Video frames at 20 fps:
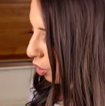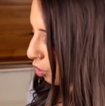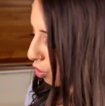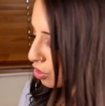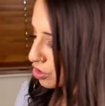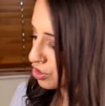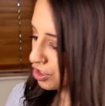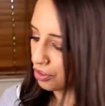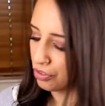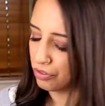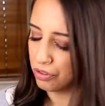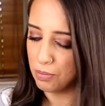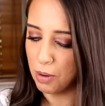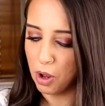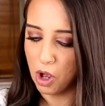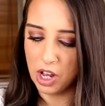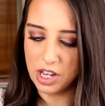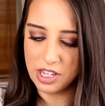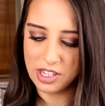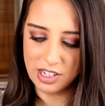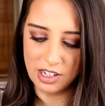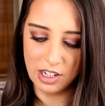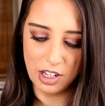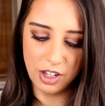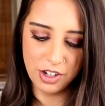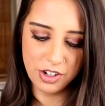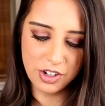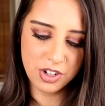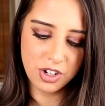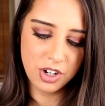also from
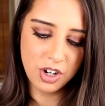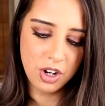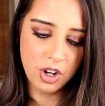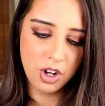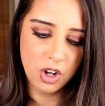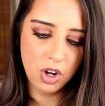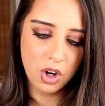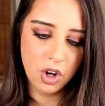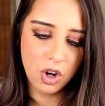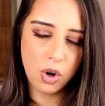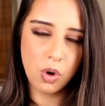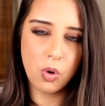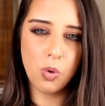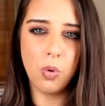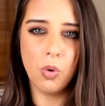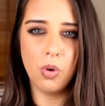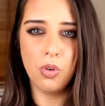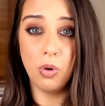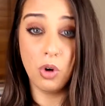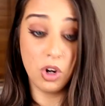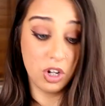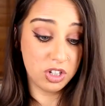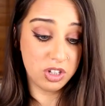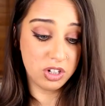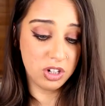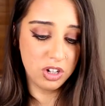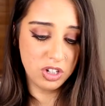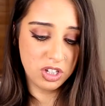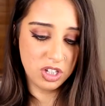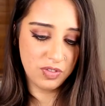Iceland,
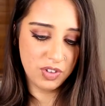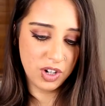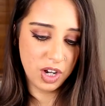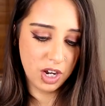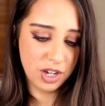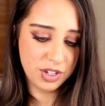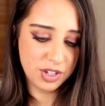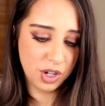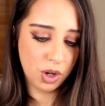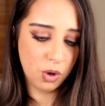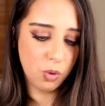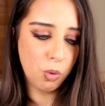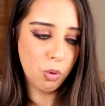exclusive to Iceland,